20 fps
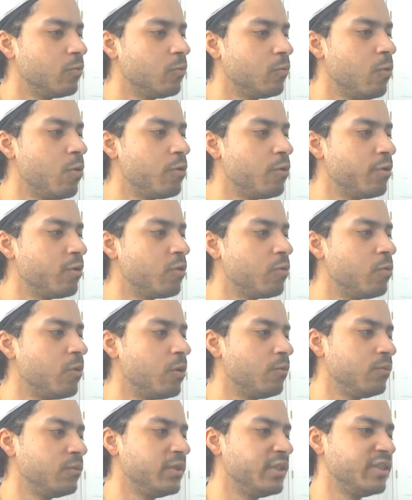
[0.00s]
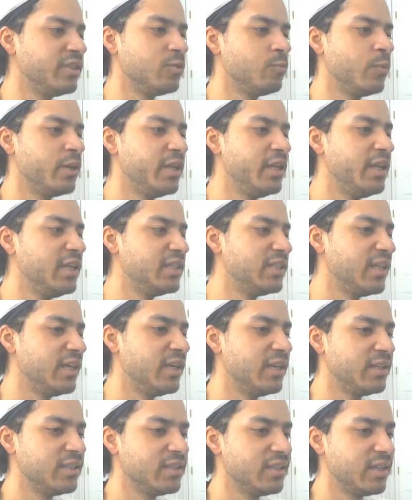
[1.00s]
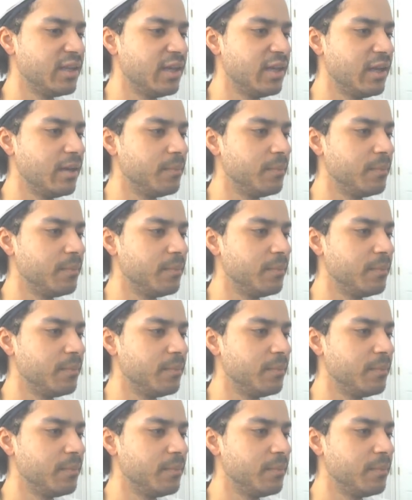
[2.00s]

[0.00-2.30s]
Quote unquote, this is what he says.